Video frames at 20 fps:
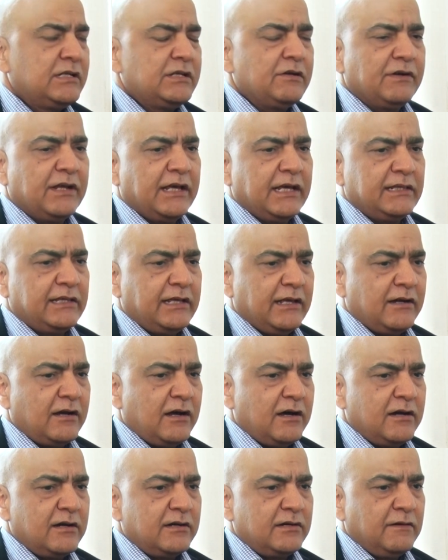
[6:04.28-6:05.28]
Today there
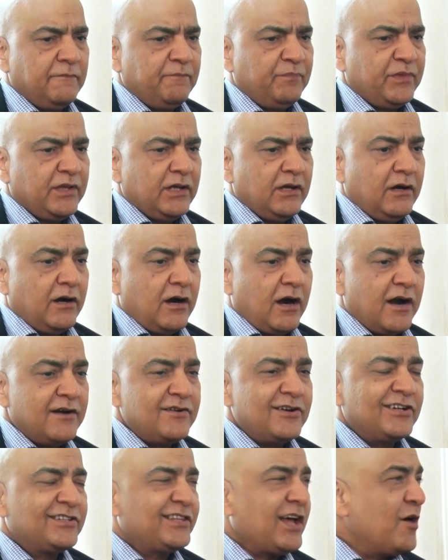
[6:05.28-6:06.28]
are
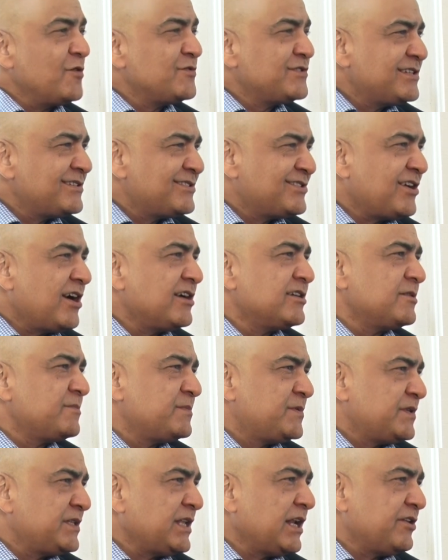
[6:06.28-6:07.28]
100,000
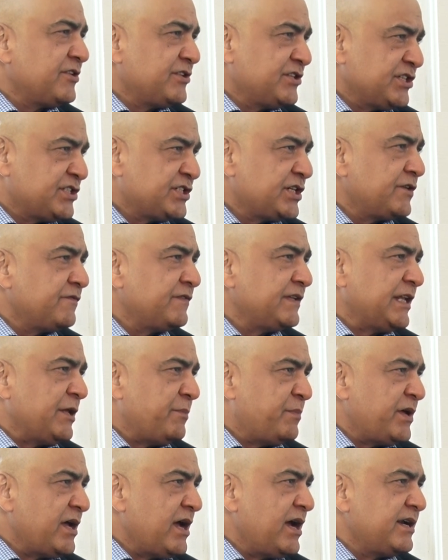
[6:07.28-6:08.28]
startups that are registered with
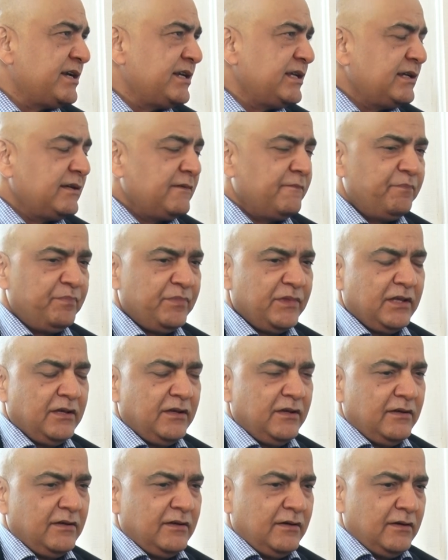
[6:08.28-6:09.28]
DPIIT.
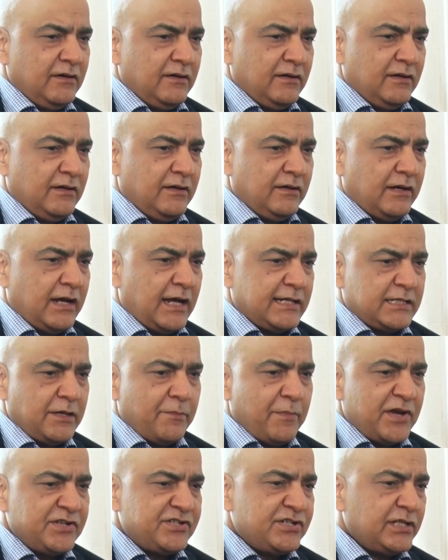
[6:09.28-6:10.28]
As I
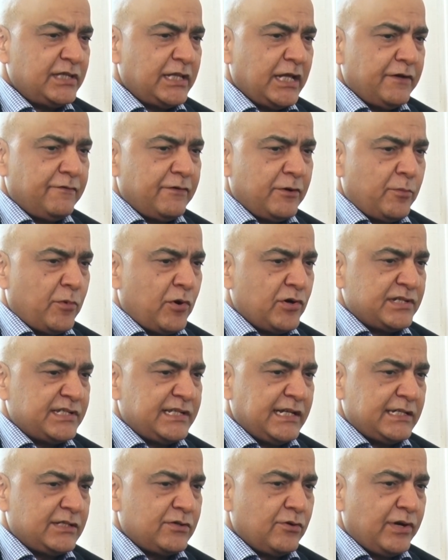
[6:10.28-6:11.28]
mentioned, there were about
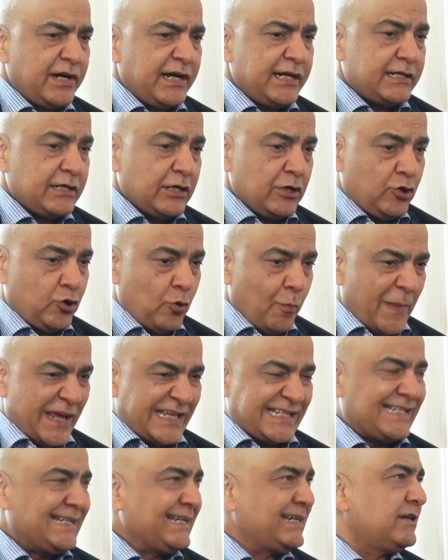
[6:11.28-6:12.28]
6 or 8
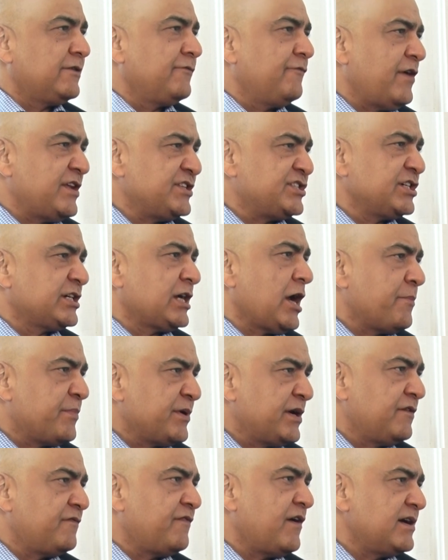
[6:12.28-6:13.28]
domestic venture
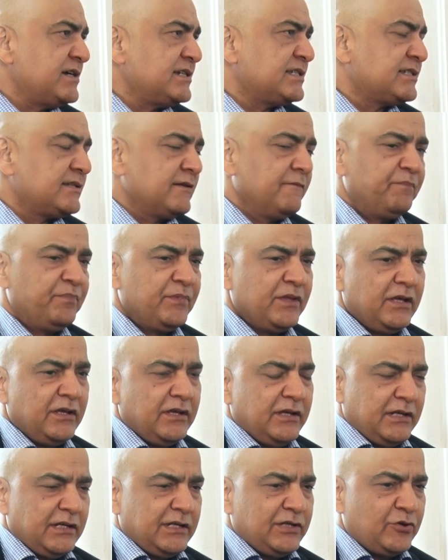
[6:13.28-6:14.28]
capital funds.
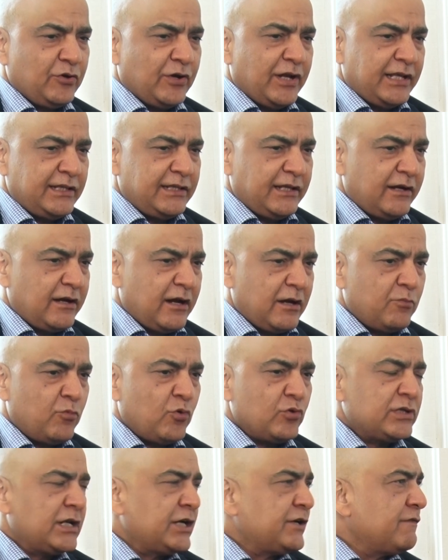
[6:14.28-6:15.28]
Today there are
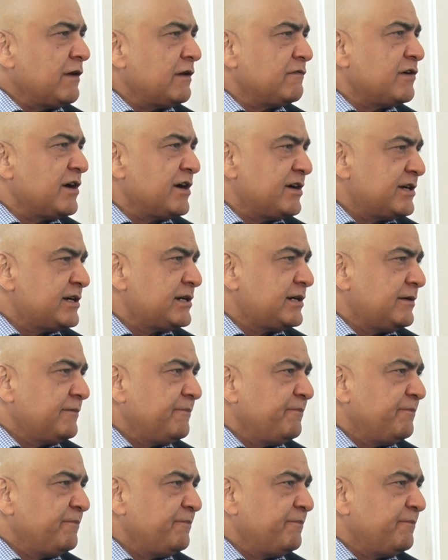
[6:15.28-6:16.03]
more than 1,200.